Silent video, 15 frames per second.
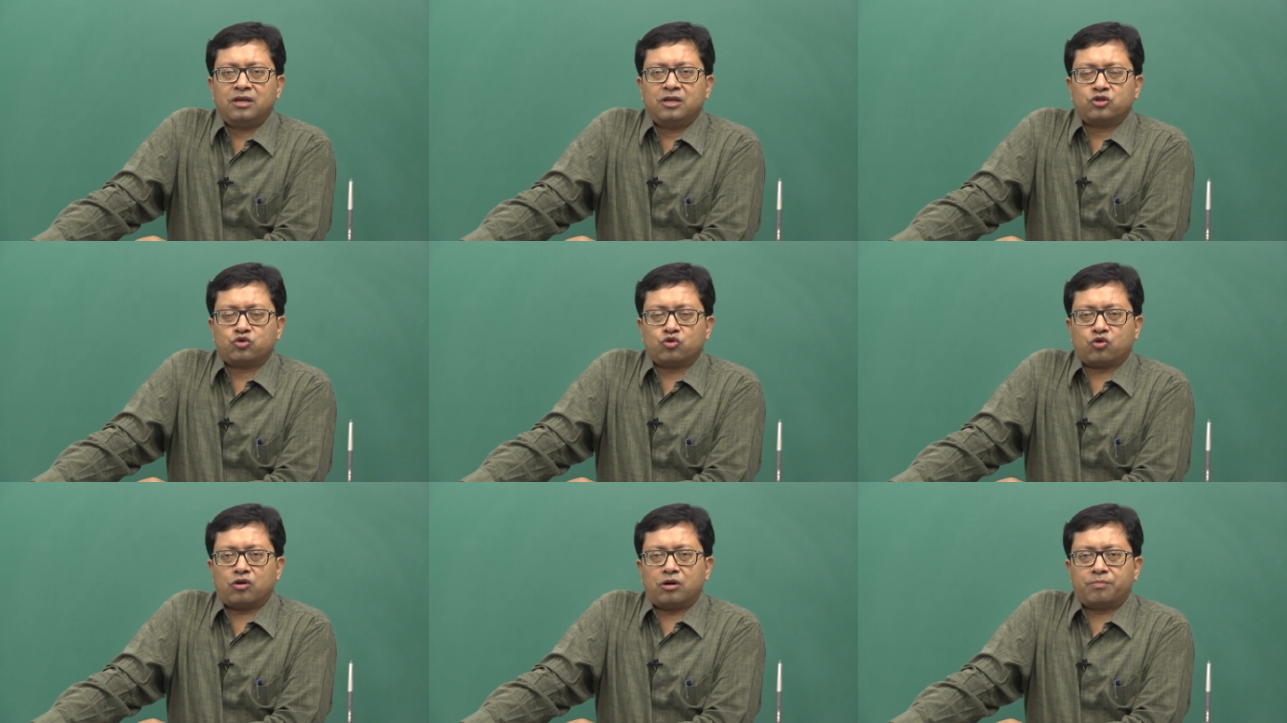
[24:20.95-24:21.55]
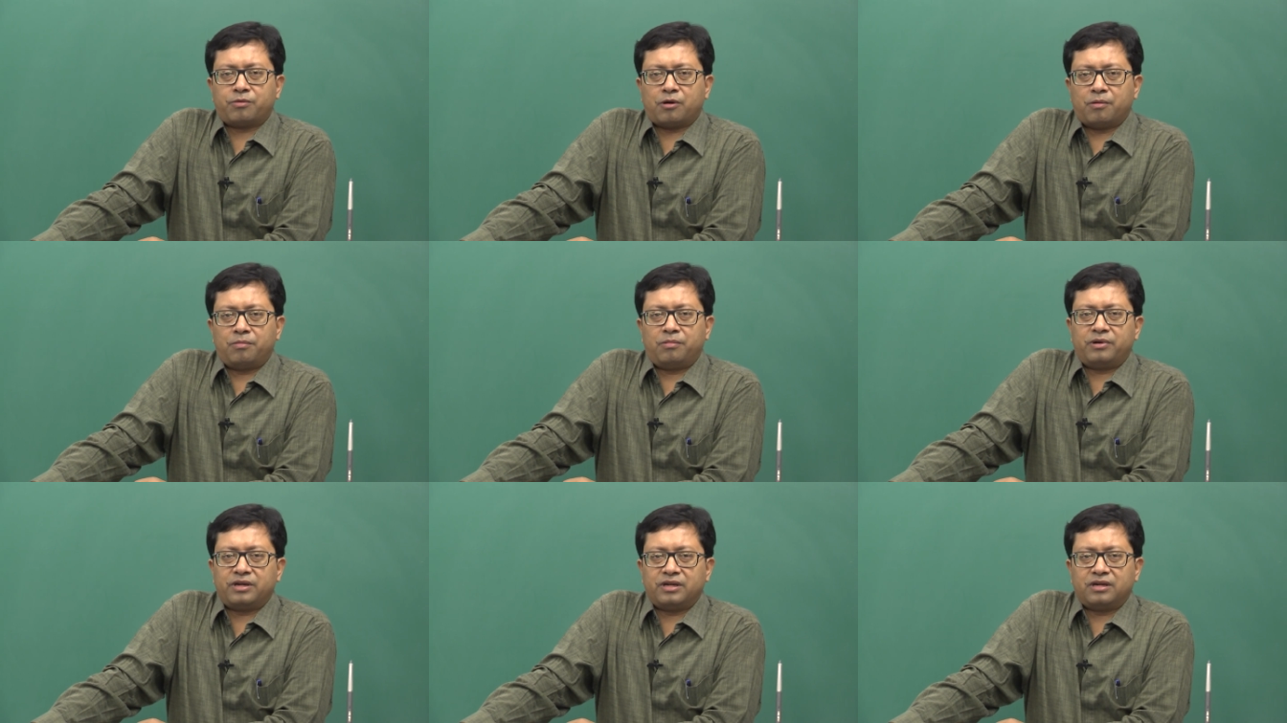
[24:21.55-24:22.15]
so called
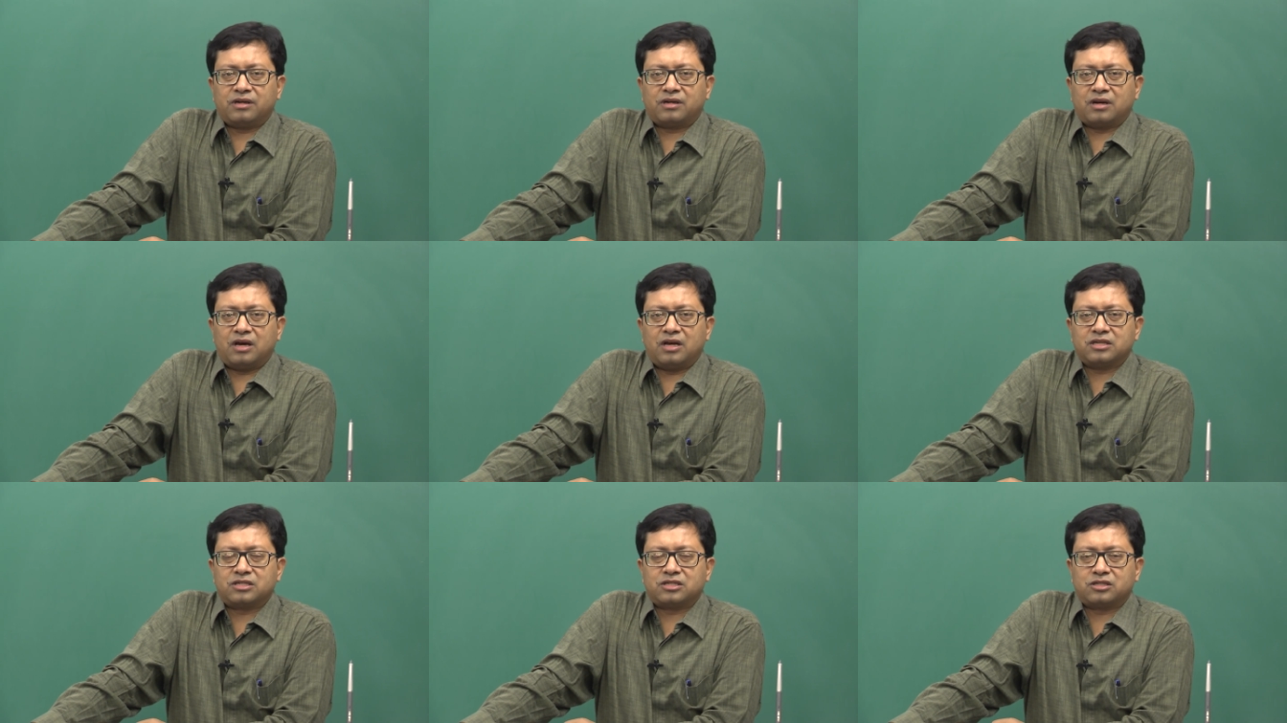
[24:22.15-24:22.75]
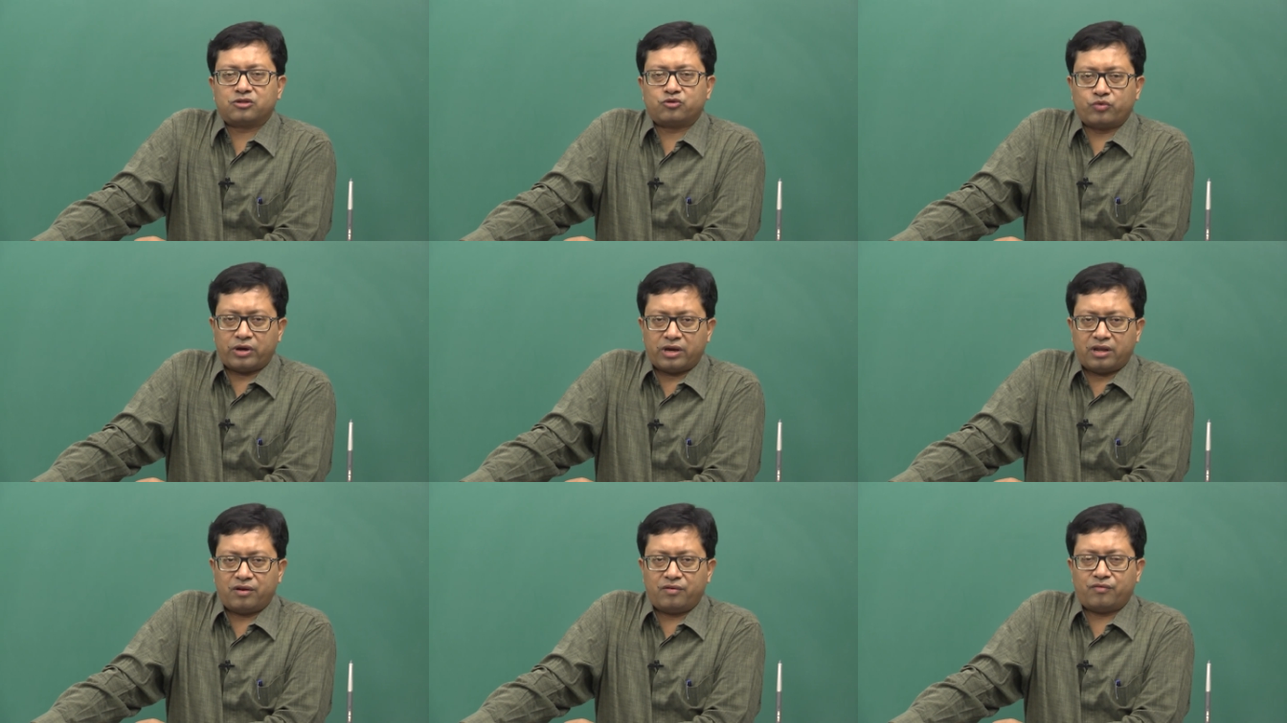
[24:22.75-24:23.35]
probability in class
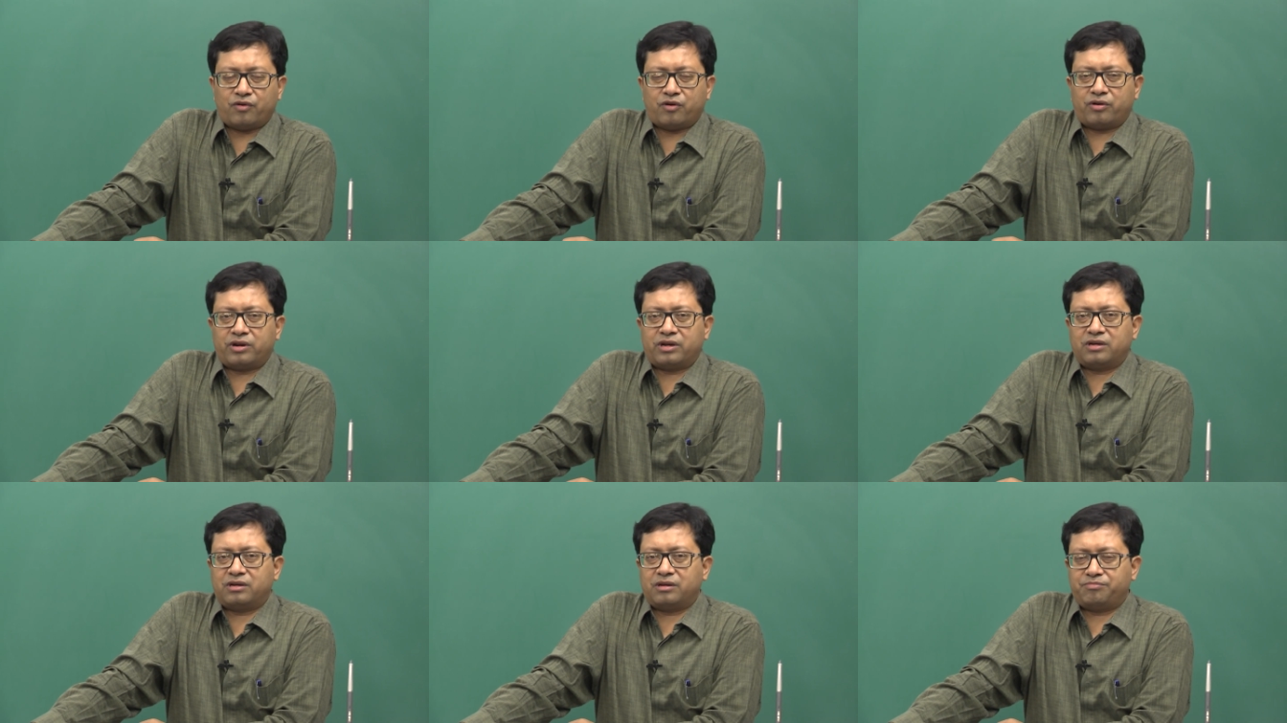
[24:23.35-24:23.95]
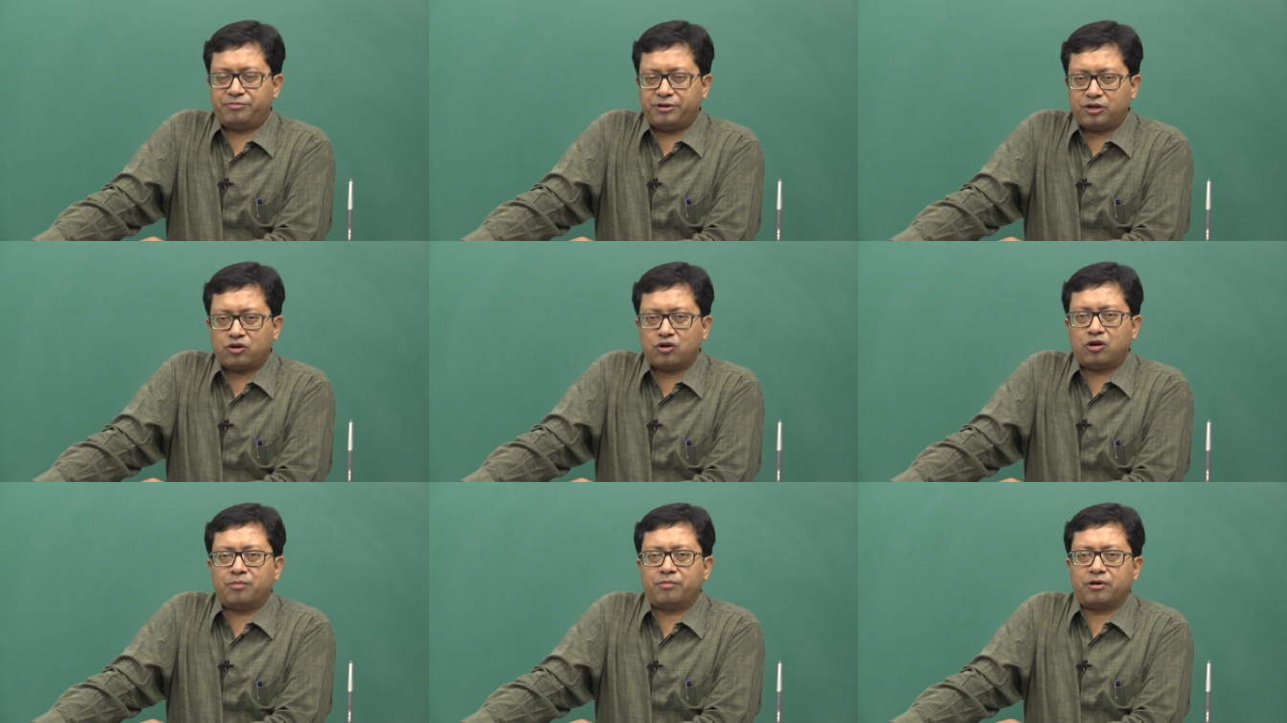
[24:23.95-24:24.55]
12 or in
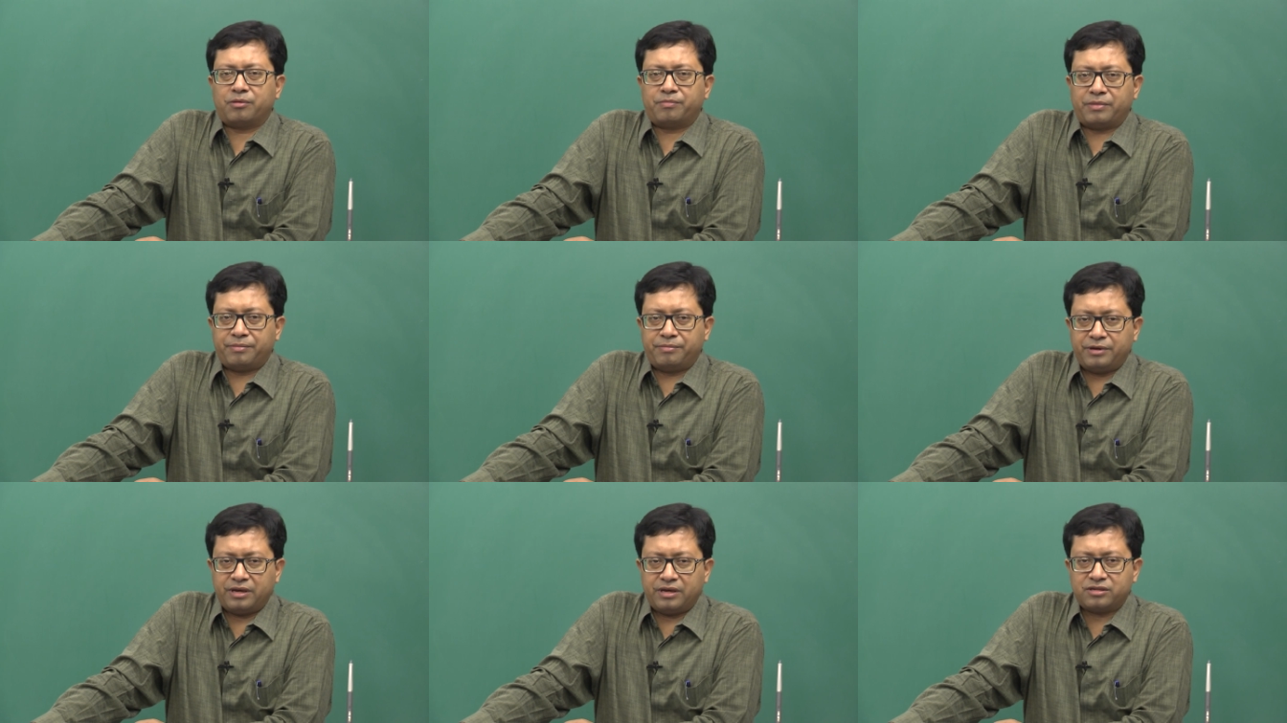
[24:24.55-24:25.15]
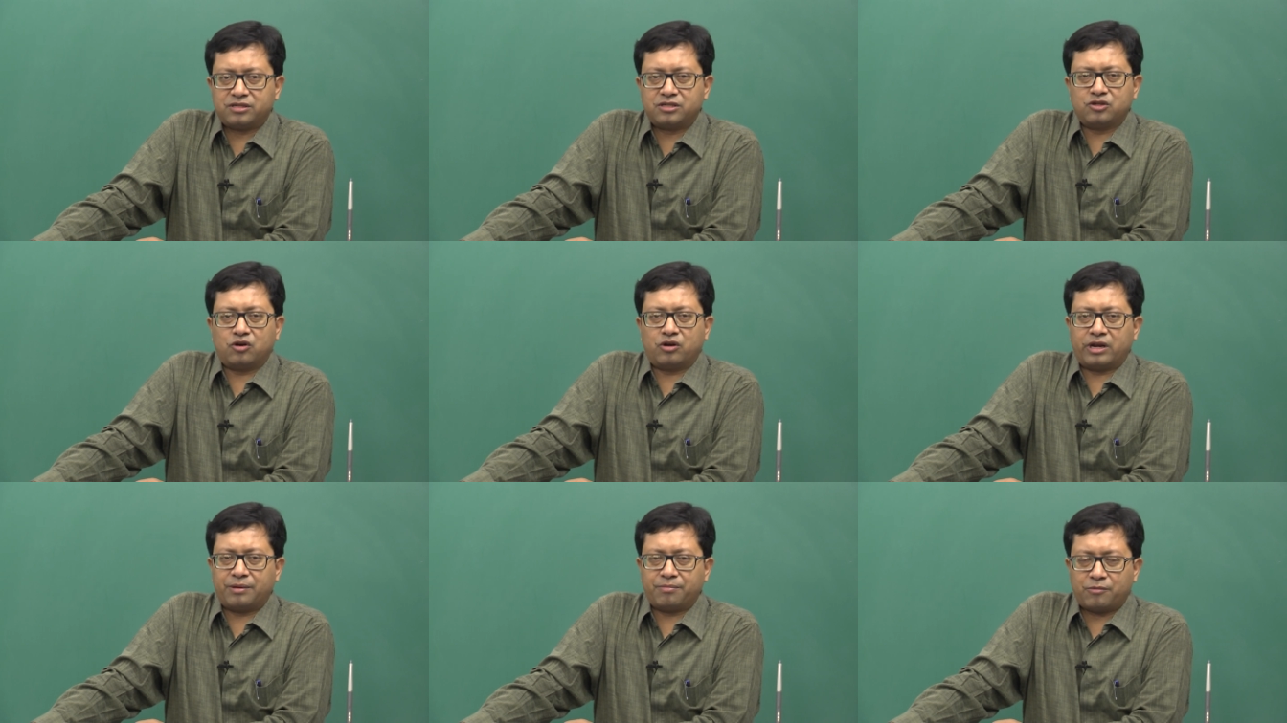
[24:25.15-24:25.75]
BCom or BSc
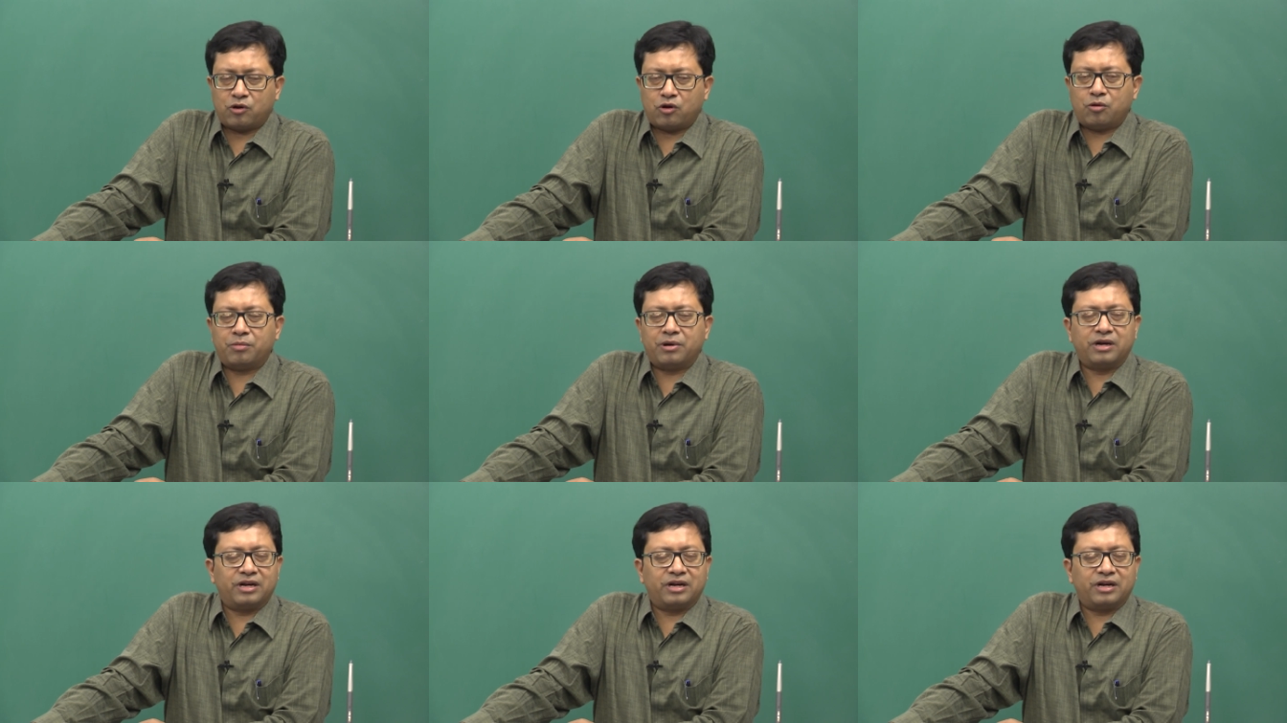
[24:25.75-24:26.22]
or MCom,